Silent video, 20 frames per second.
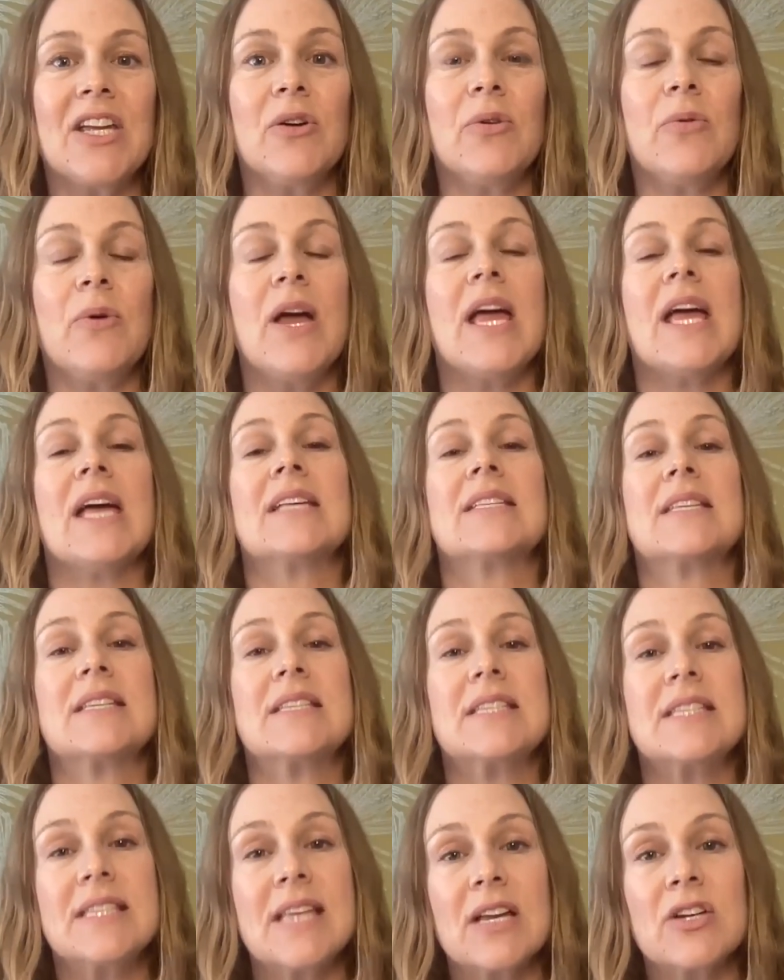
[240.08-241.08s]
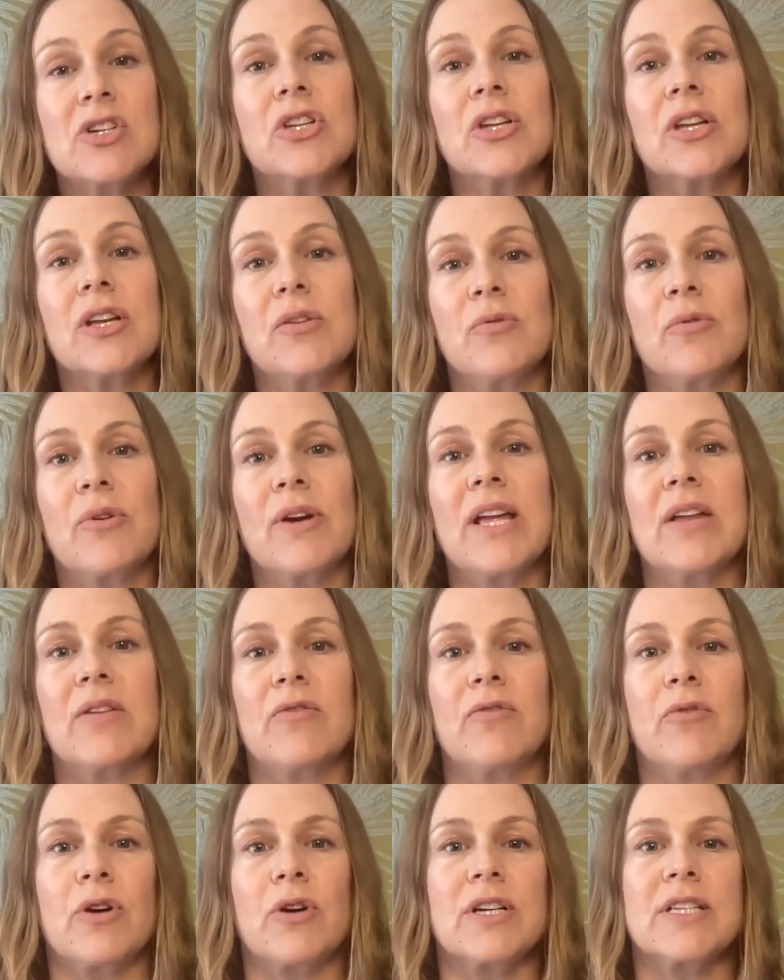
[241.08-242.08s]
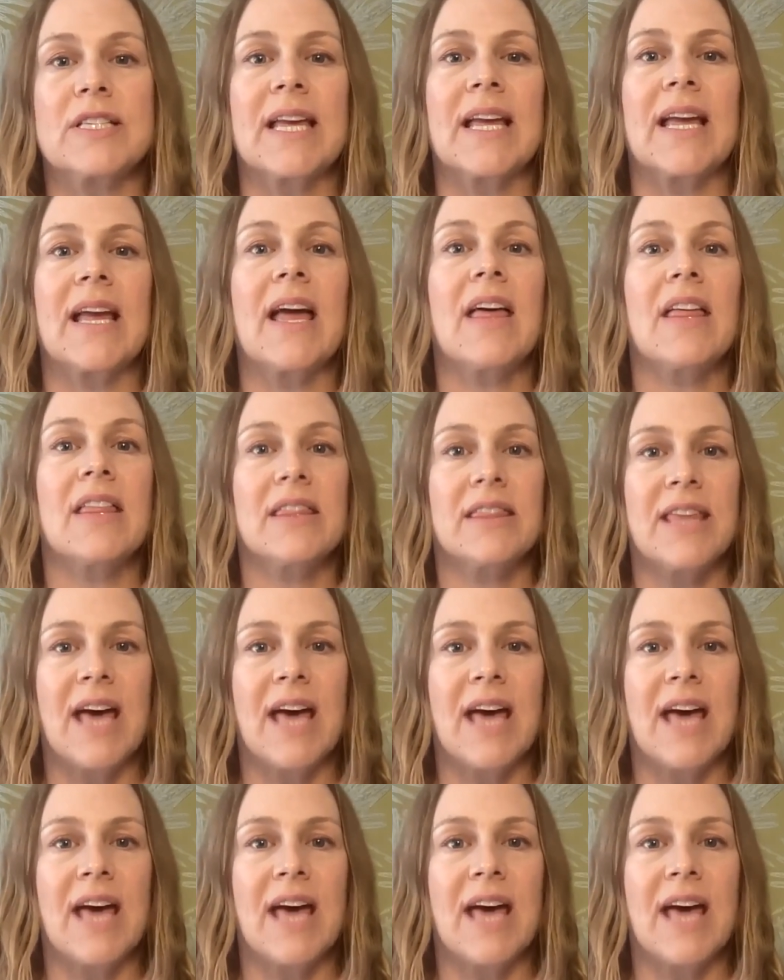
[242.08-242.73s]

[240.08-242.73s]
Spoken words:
you is essentially reinforcing